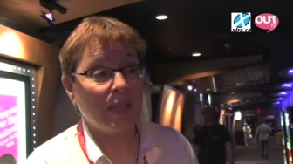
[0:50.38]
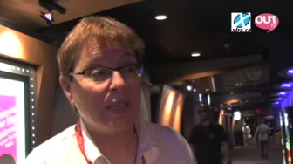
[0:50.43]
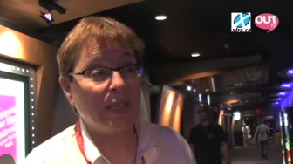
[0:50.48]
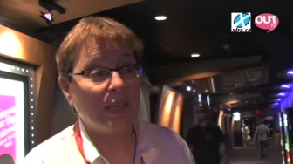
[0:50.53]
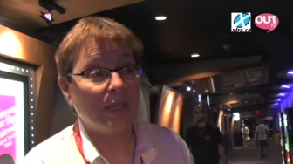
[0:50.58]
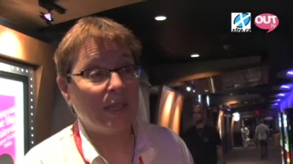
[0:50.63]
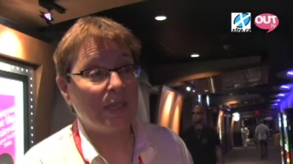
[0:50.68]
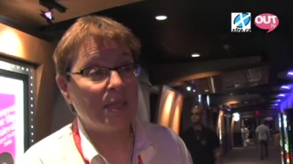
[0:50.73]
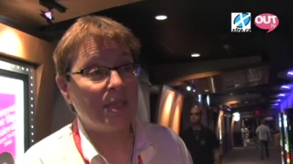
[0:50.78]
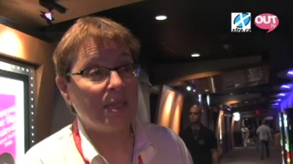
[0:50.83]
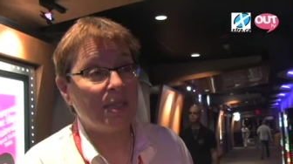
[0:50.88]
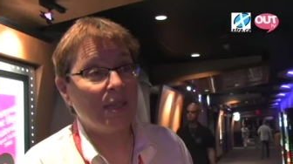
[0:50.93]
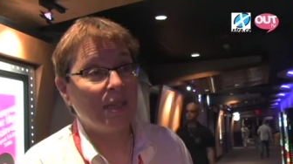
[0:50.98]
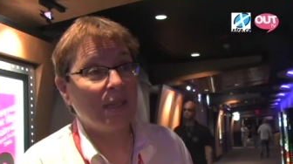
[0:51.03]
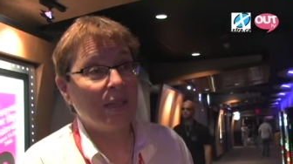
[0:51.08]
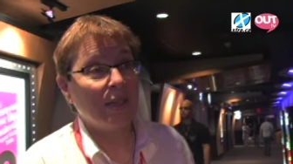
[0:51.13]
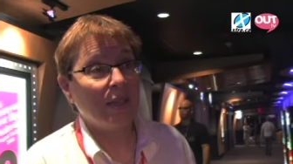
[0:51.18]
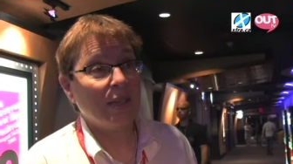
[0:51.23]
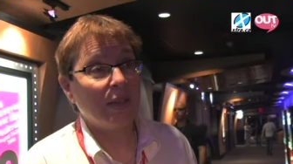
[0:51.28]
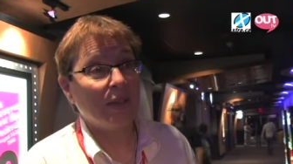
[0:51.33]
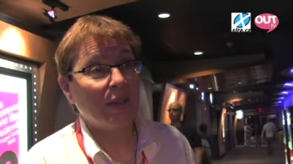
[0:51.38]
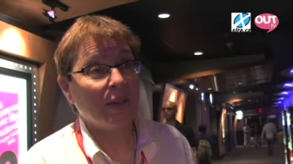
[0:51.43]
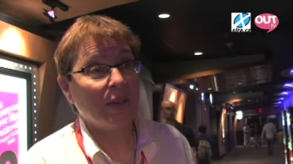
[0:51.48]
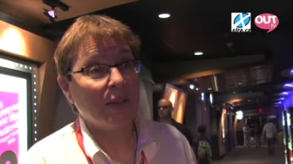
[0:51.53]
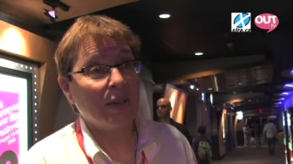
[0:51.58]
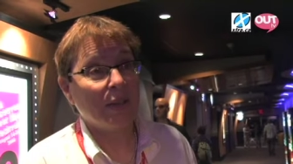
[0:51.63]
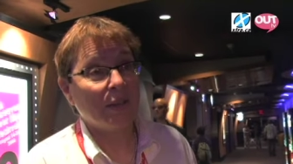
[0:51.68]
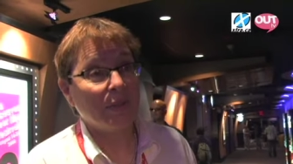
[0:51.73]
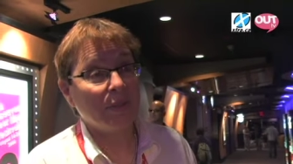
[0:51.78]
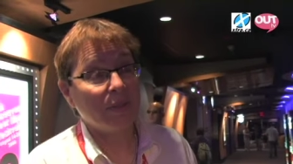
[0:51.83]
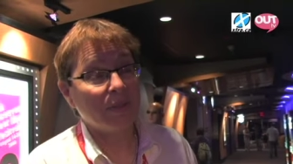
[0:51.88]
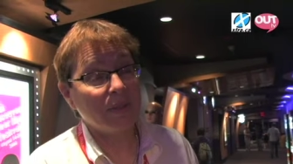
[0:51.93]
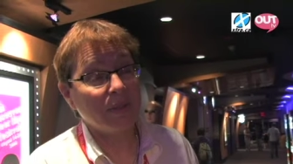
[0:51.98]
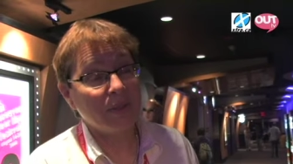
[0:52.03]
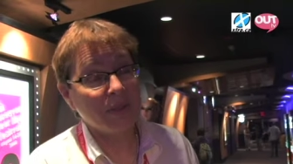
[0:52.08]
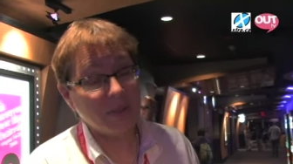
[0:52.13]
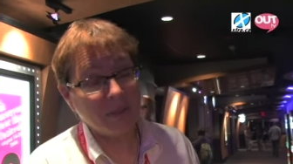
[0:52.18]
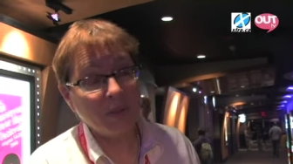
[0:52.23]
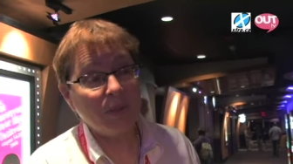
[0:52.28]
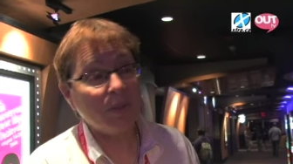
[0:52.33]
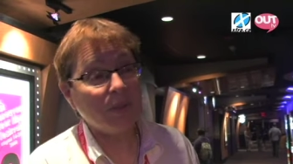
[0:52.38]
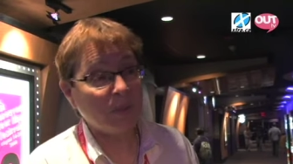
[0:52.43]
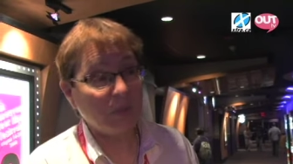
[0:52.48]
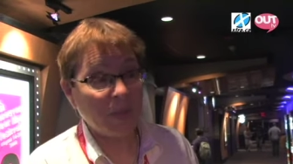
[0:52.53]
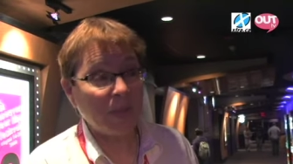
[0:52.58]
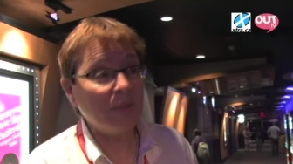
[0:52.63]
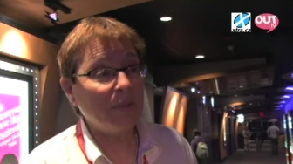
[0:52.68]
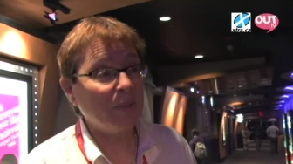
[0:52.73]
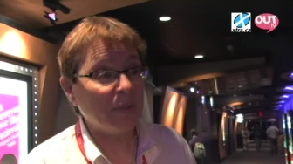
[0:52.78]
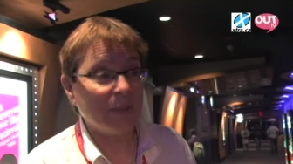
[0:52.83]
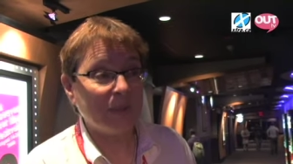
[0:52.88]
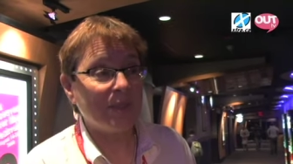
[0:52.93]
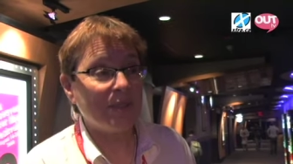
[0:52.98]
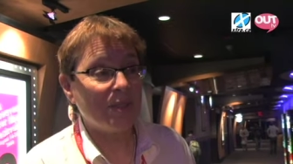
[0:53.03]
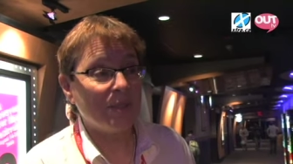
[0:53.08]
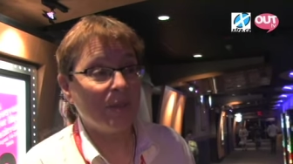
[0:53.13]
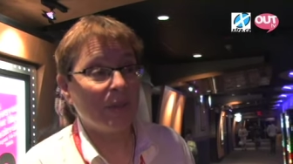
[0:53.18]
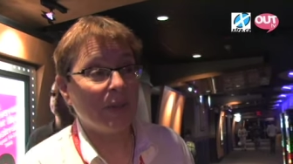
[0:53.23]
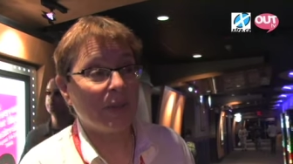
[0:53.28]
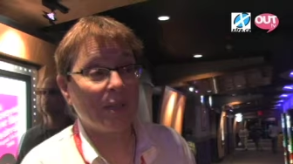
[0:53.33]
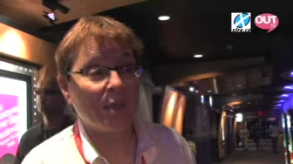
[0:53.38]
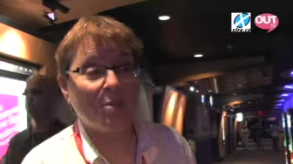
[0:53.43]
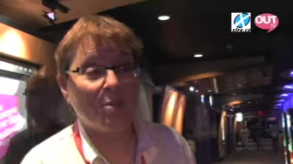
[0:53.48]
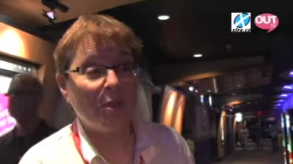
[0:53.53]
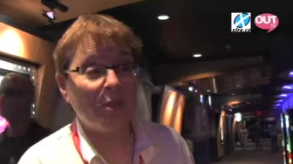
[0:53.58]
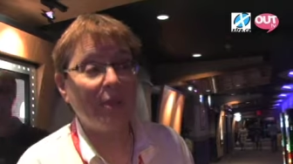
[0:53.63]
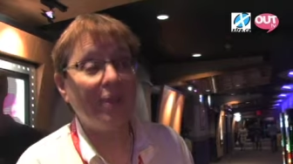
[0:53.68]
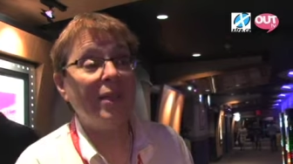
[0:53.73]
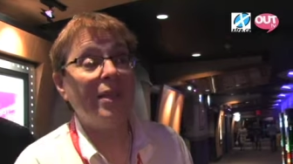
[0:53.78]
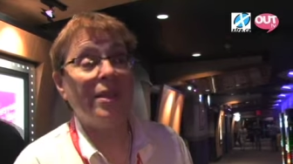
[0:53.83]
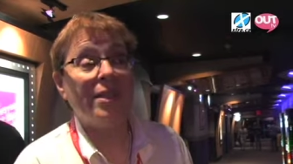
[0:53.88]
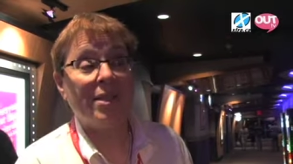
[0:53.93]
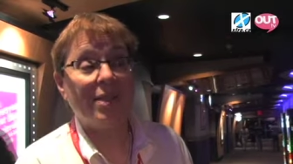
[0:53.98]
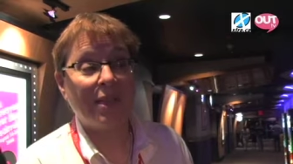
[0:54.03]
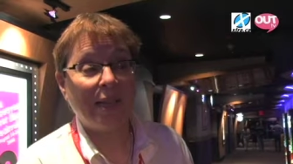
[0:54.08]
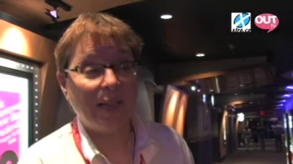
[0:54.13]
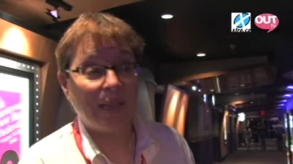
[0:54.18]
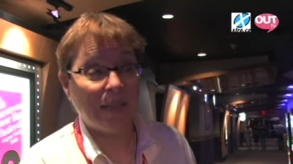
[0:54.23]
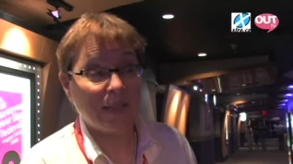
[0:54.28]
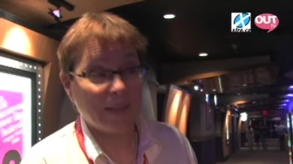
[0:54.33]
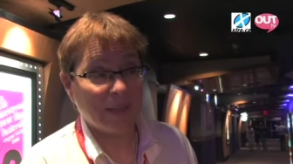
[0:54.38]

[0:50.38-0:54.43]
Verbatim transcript: in it are still relevant to our community today.